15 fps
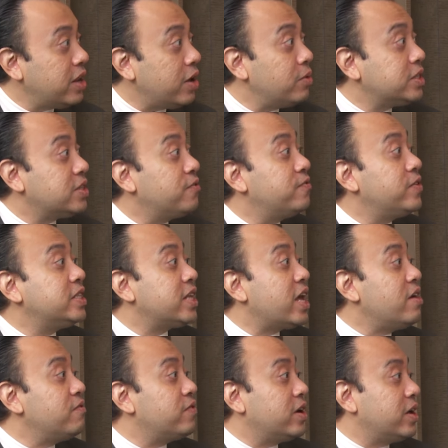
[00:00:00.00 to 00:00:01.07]
That was the first
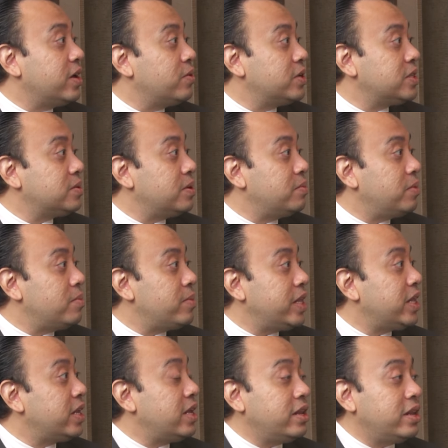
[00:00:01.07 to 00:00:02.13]
ever it was
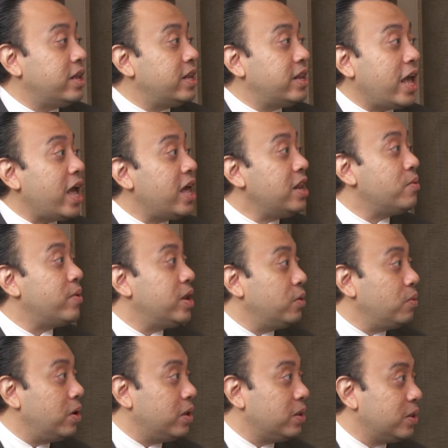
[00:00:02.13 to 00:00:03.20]
implemented in anywhere in the
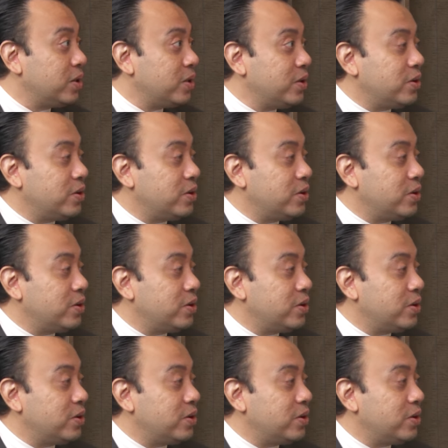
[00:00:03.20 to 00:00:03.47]
world.